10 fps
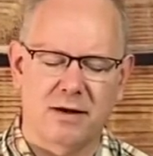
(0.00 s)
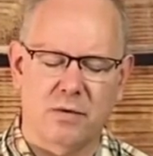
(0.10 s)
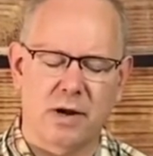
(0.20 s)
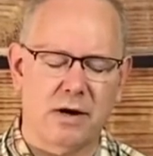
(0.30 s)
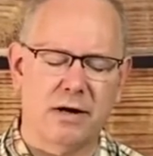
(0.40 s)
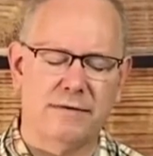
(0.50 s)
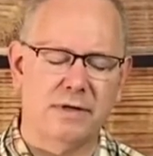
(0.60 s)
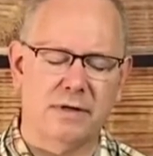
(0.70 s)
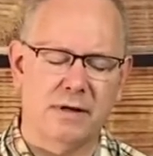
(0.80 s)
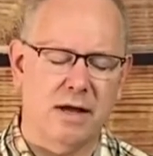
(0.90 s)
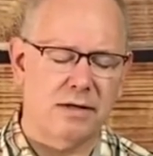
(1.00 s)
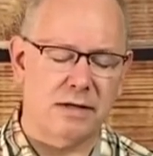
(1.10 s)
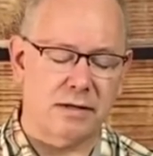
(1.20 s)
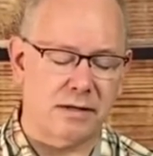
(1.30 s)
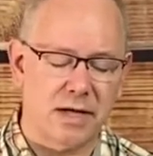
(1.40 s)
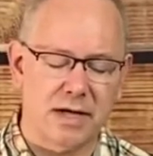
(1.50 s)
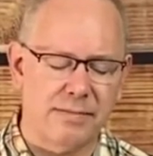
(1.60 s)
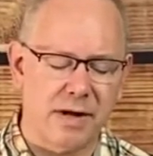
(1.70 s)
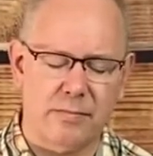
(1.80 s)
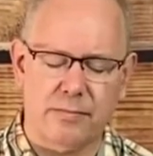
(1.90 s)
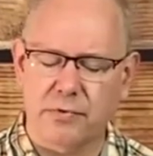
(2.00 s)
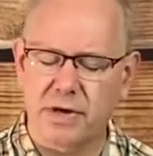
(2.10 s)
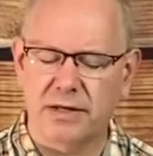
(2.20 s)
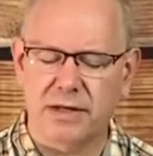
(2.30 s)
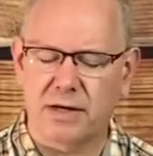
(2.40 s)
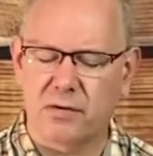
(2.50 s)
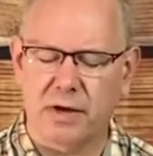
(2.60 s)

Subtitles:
We don't have to think about breathing.